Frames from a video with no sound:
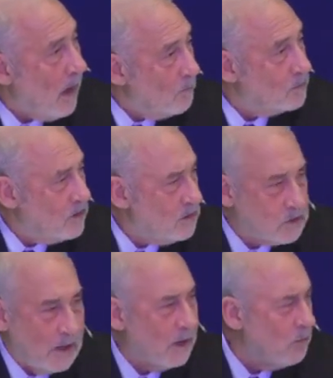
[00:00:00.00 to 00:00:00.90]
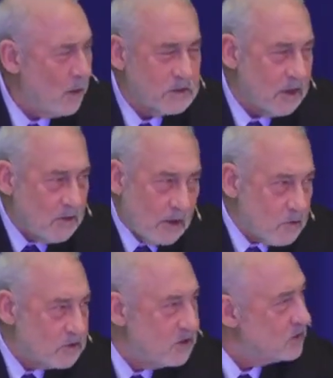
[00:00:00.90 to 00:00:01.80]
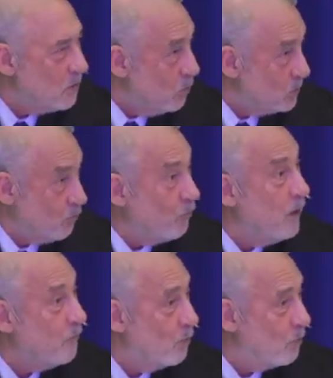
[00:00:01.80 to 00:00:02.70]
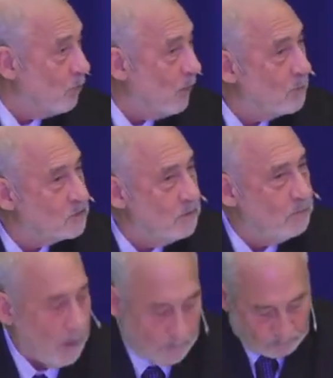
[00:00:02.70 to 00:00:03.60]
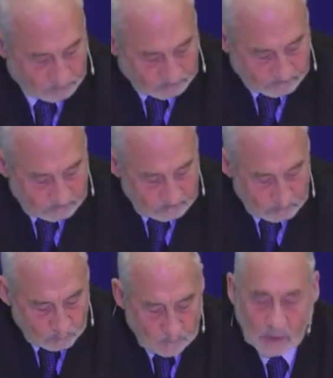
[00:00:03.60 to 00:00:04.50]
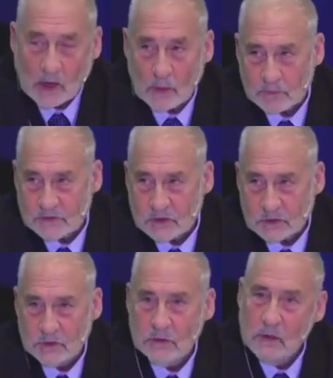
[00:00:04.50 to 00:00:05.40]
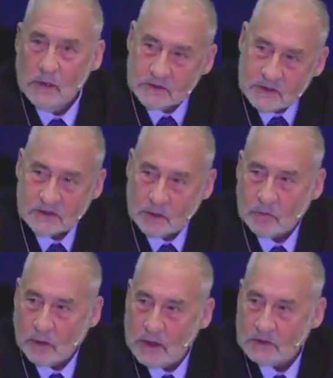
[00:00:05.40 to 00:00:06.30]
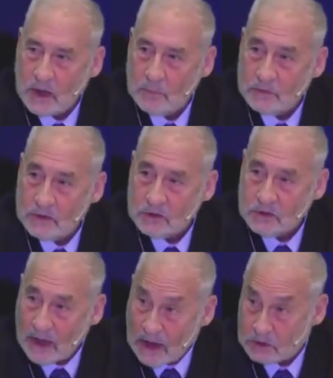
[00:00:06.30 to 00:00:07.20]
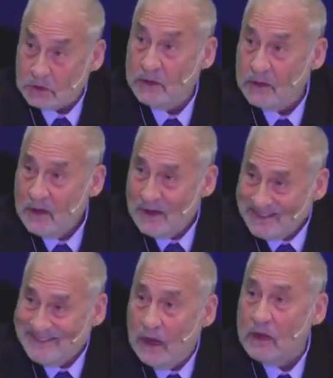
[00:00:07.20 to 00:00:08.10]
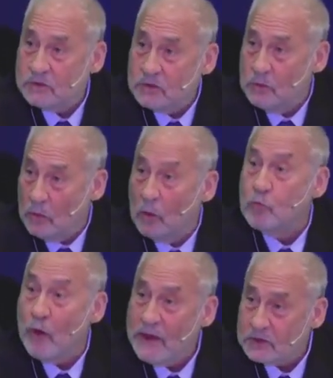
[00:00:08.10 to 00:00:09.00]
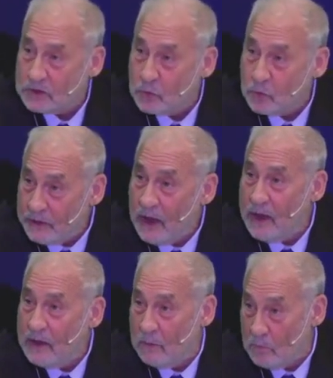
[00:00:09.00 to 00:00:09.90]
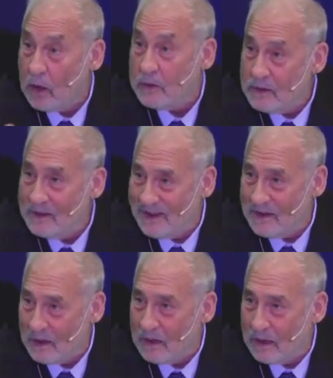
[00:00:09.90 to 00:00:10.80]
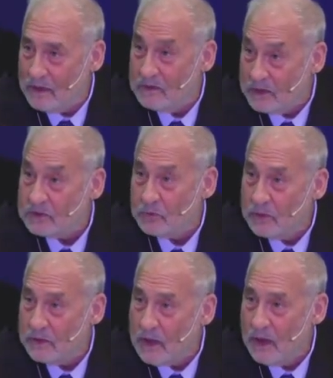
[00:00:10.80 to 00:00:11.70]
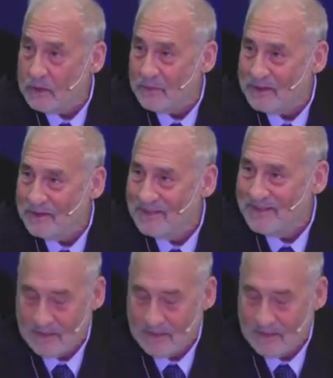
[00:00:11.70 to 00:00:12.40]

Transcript: Competition, I don't want to say the other system was free from corruption, but competition, decentralized competition, actually led to a race to create a market, an industrial economy.